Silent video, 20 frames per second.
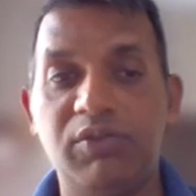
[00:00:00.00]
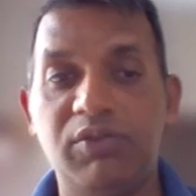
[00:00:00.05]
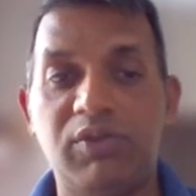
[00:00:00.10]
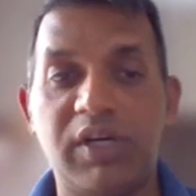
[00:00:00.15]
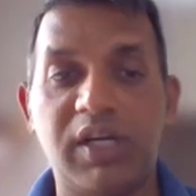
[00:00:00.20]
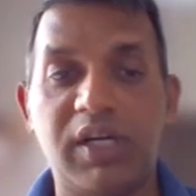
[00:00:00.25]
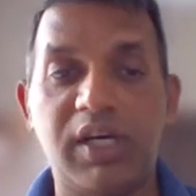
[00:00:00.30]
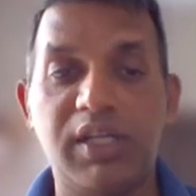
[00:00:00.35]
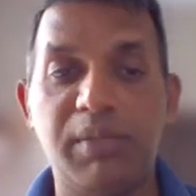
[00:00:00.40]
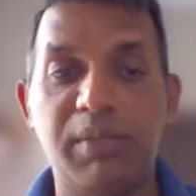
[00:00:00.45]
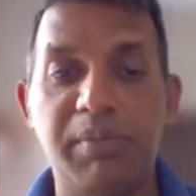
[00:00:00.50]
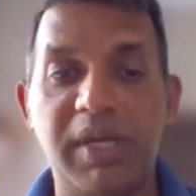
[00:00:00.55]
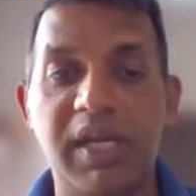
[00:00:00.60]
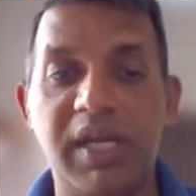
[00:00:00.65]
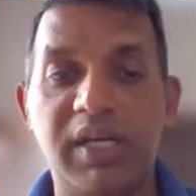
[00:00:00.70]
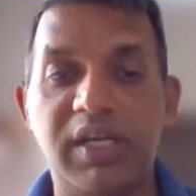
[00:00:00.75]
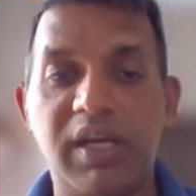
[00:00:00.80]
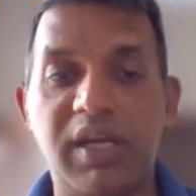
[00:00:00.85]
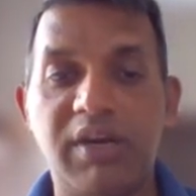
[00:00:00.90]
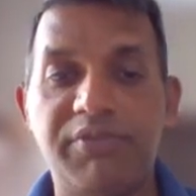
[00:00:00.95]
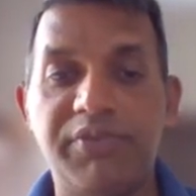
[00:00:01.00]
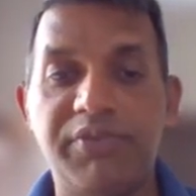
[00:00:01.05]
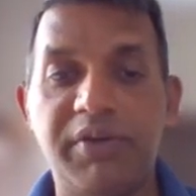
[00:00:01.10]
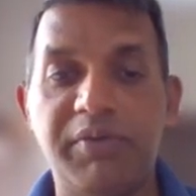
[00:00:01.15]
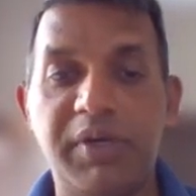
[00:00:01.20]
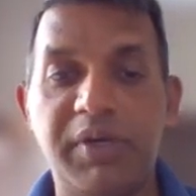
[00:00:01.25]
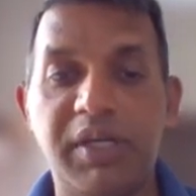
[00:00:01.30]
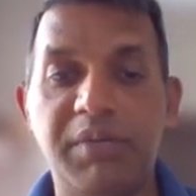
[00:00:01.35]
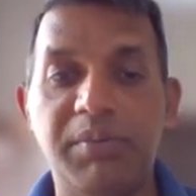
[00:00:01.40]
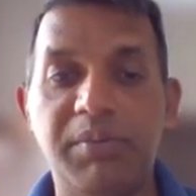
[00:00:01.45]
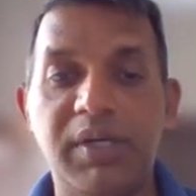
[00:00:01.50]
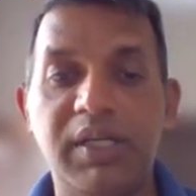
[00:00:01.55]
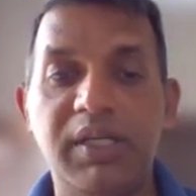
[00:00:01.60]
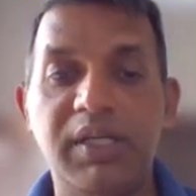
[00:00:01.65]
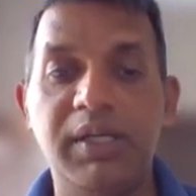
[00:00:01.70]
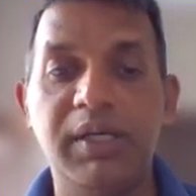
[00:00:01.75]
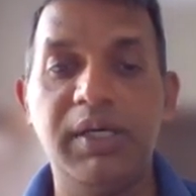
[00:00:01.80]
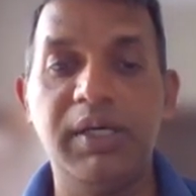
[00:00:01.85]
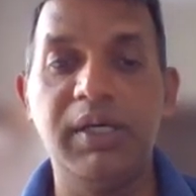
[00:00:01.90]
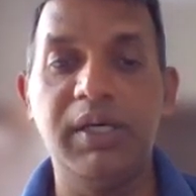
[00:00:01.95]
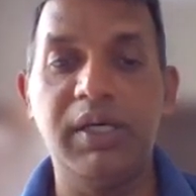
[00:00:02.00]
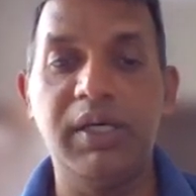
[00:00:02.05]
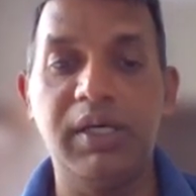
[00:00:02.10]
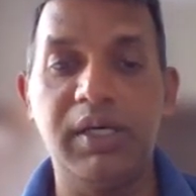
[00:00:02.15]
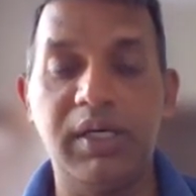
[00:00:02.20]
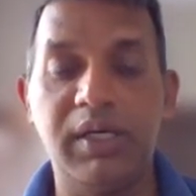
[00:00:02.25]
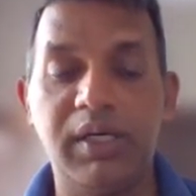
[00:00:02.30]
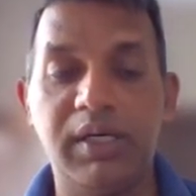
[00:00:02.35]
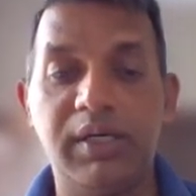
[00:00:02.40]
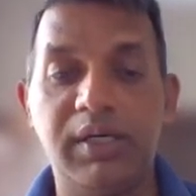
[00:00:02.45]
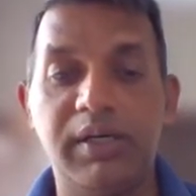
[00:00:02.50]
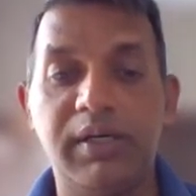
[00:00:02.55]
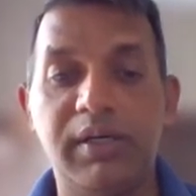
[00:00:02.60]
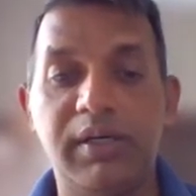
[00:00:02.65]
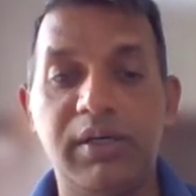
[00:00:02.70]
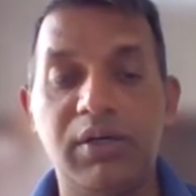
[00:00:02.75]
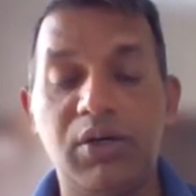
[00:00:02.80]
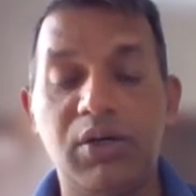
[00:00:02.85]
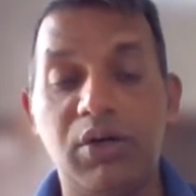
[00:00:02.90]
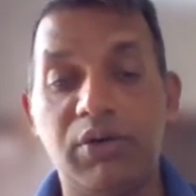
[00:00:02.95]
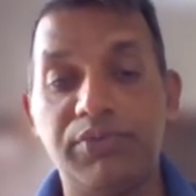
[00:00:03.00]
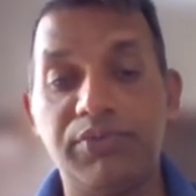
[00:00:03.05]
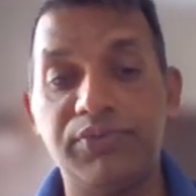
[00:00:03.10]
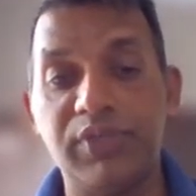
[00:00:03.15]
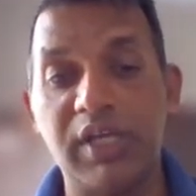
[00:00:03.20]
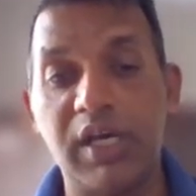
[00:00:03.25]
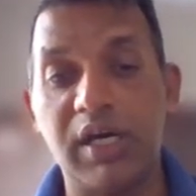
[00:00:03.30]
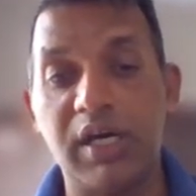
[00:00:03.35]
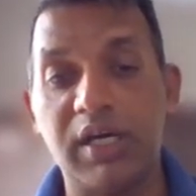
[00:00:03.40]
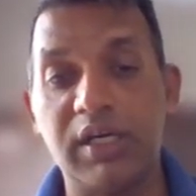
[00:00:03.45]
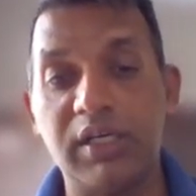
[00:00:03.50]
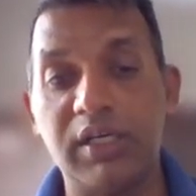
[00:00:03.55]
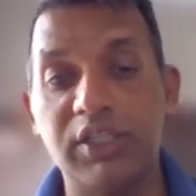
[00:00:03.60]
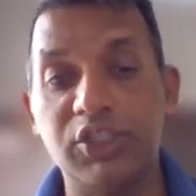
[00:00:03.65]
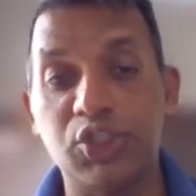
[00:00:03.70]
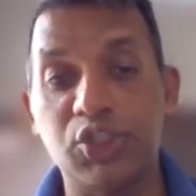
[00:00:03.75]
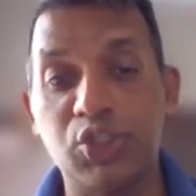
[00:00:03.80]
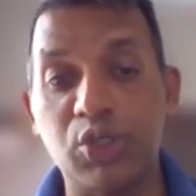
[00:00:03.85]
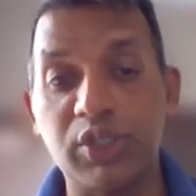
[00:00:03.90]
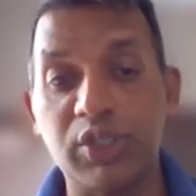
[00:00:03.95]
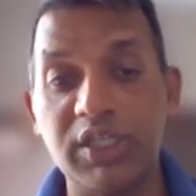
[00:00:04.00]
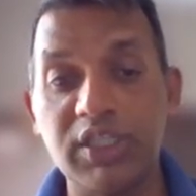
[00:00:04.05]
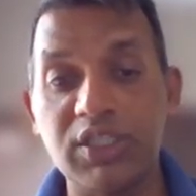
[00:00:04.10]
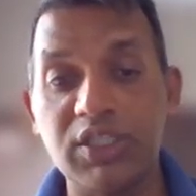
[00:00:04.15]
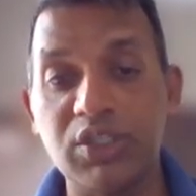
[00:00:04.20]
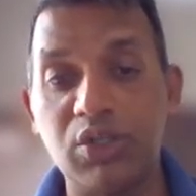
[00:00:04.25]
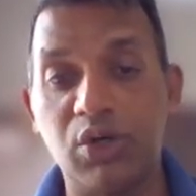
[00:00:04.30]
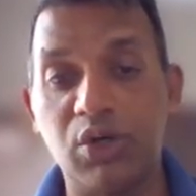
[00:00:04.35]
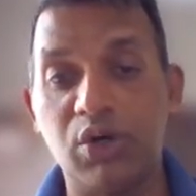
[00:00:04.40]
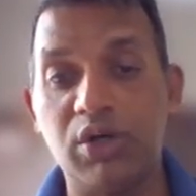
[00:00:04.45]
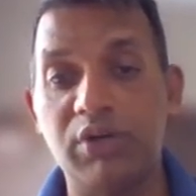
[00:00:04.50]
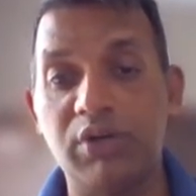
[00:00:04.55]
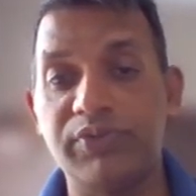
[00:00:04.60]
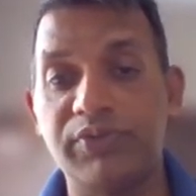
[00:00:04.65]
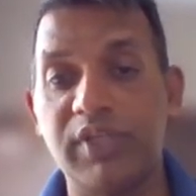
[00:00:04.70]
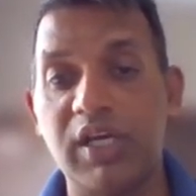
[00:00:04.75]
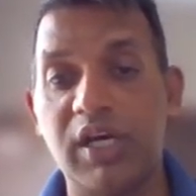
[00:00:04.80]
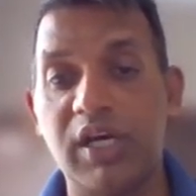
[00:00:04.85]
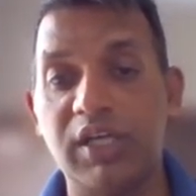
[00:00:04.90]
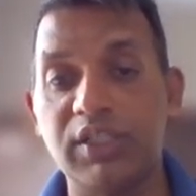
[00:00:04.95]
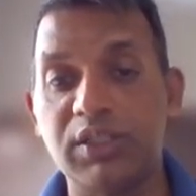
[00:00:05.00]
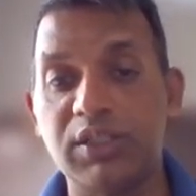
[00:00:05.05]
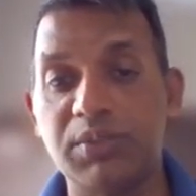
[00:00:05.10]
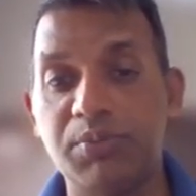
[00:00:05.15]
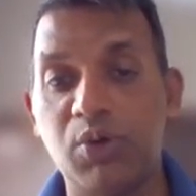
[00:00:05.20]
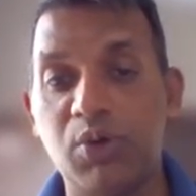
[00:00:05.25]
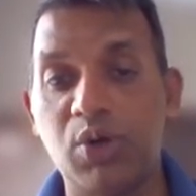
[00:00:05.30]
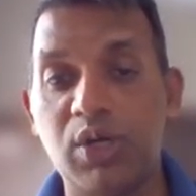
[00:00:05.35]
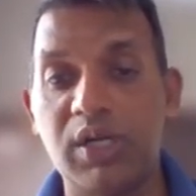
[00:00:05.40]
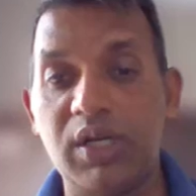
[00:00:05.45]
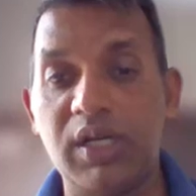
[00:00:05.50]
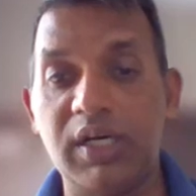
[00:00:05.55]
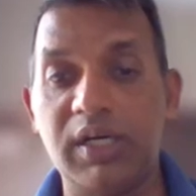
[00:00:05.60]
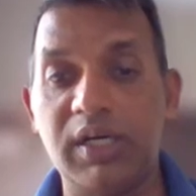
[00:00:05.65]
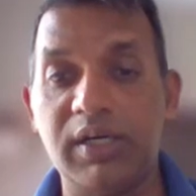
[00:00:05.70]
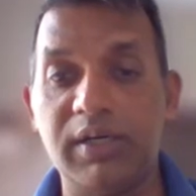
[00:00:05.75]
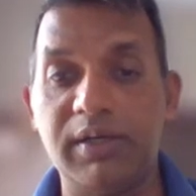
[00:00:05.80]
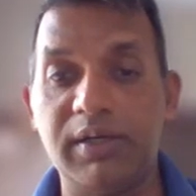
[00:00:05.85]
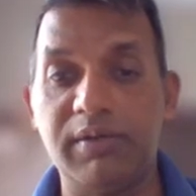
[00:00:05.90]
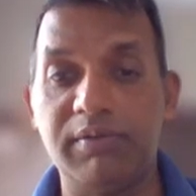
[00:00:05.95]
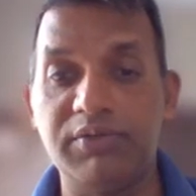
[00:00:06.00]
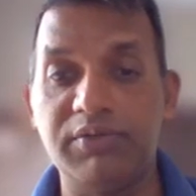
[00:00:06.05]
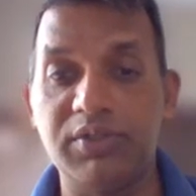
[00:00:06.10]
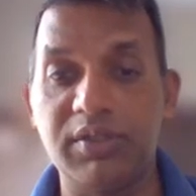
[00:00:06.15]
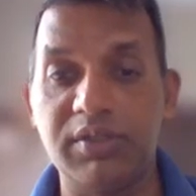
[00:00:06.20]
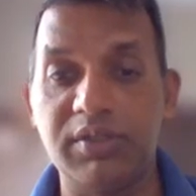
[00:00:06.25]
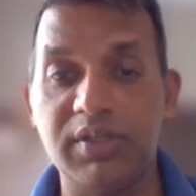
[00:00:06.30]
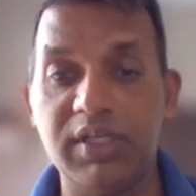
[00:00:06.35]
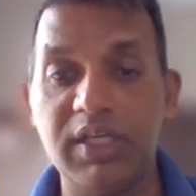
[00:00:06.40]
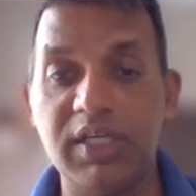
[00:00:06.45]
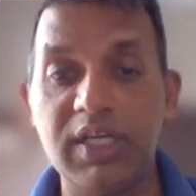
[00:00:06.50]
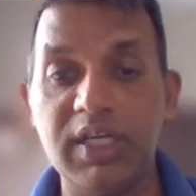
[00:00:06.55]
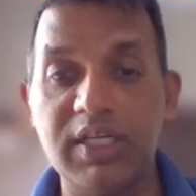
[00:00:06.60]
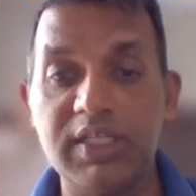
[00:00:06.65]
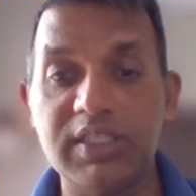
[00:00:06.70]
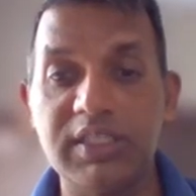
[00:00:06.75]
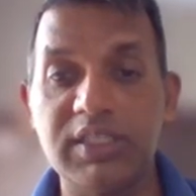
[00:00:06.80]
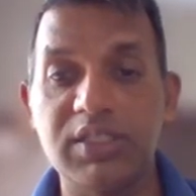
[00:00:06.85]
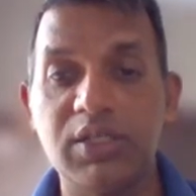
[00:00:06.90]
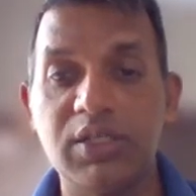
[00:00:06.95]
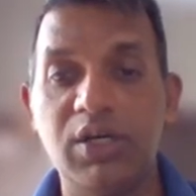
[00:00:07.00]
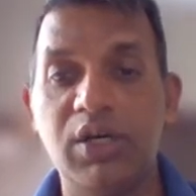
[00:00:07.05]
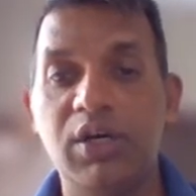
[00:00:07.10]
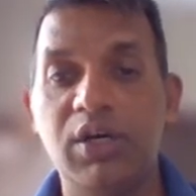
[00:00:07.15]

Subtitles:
What are the main gap available of their stockists or of their small dealers